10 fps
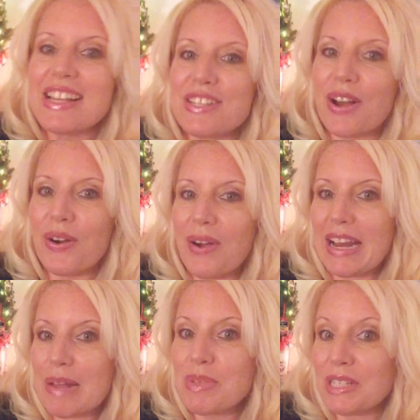So,
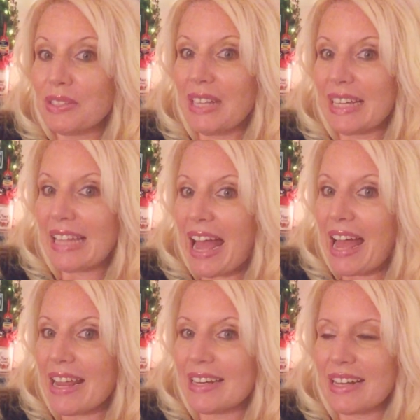and I'm still like
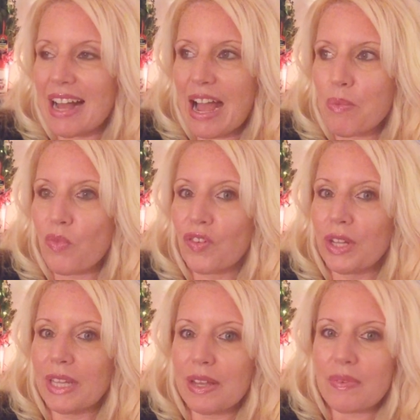that. I'm
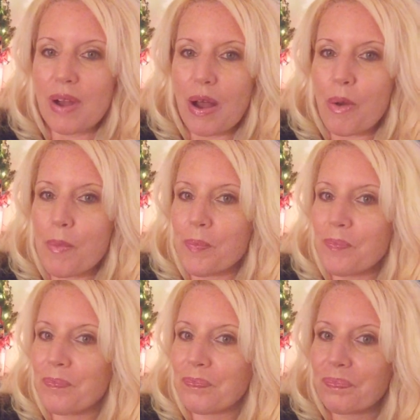really,
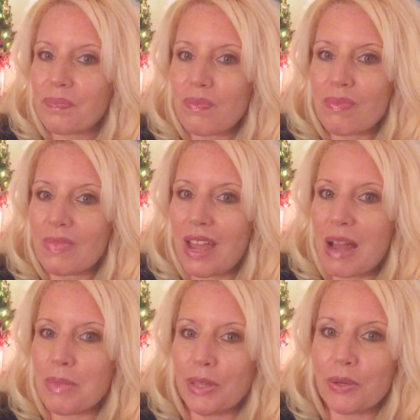I'm
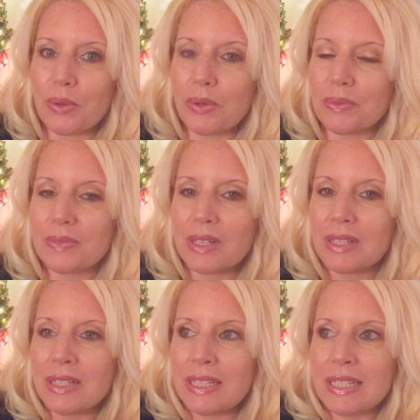a little
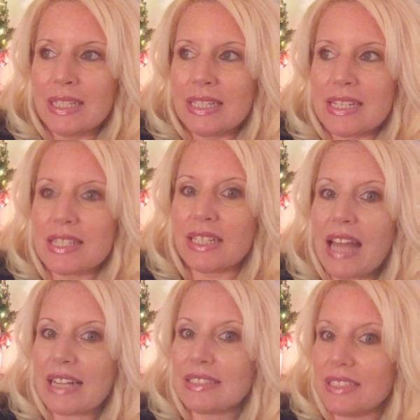
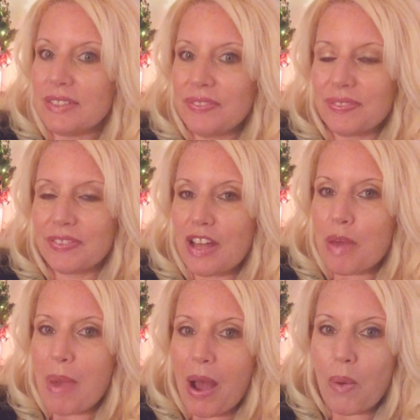selective
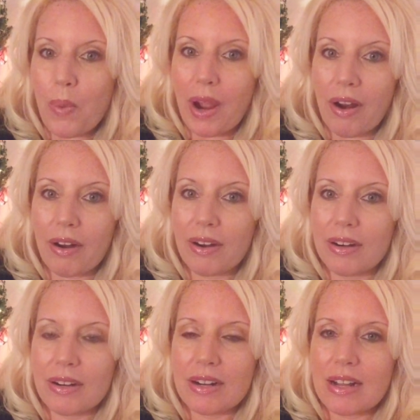about
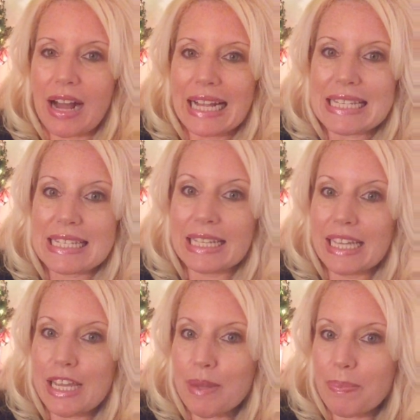where I
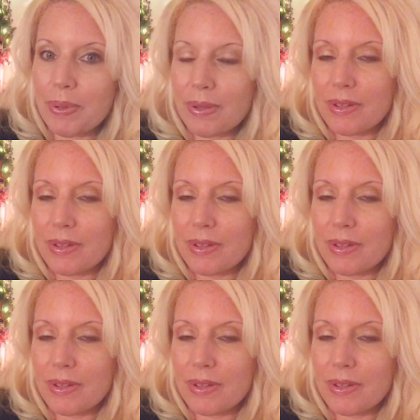sleep.